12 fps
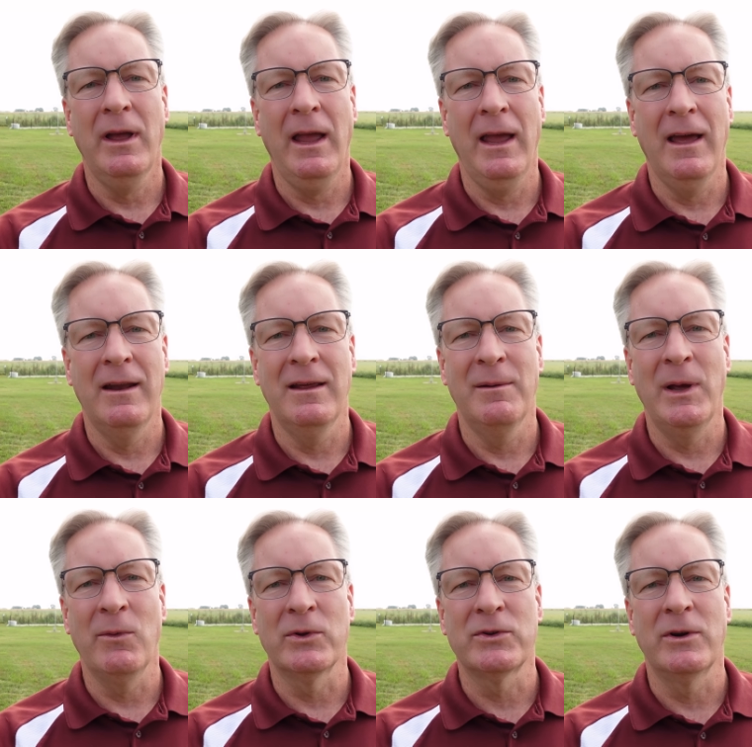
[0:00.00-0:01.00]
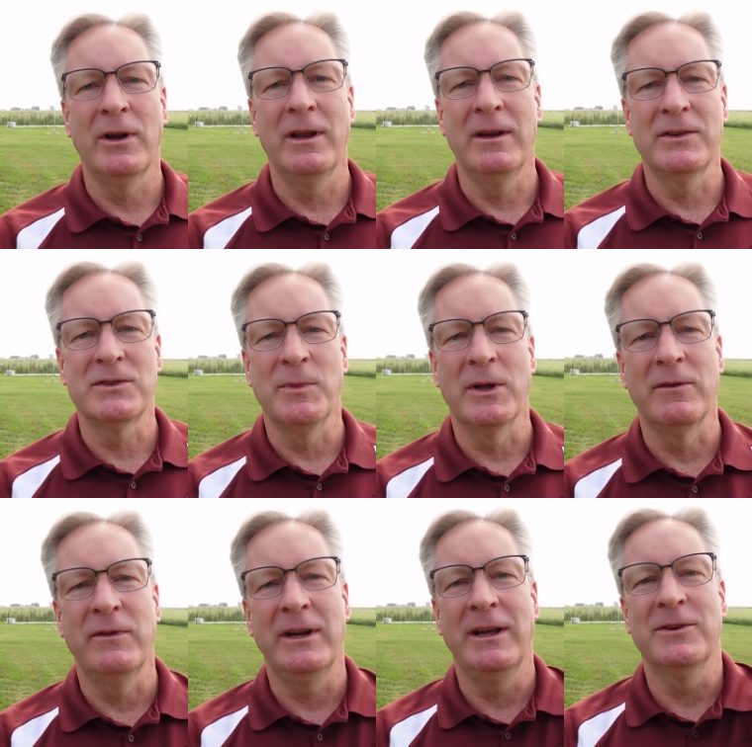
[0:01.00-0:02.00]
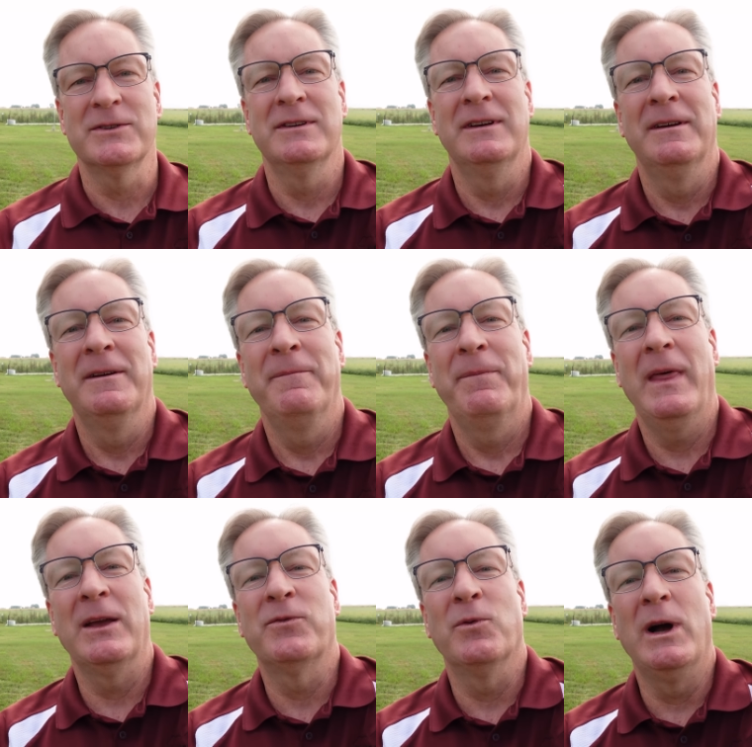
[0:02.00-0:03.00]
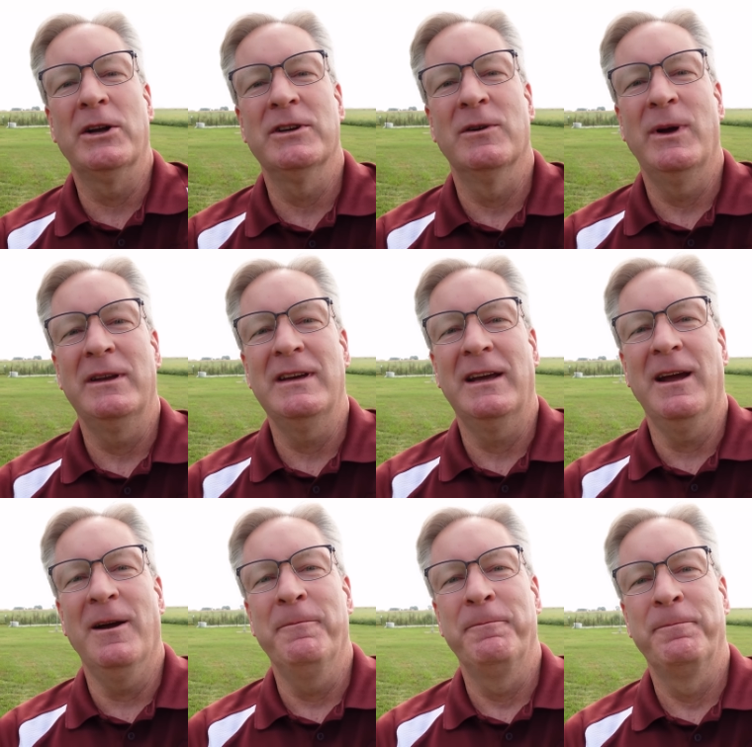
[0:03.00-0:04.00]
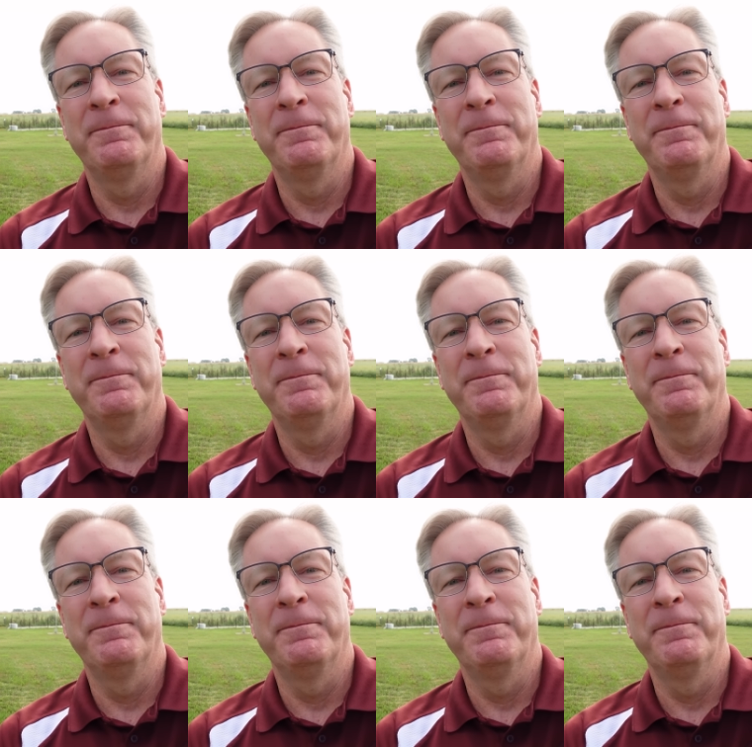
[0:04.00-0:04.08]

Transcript: and maybe we'll turn it into some other videos. Thanks for watching, everybody. Take care.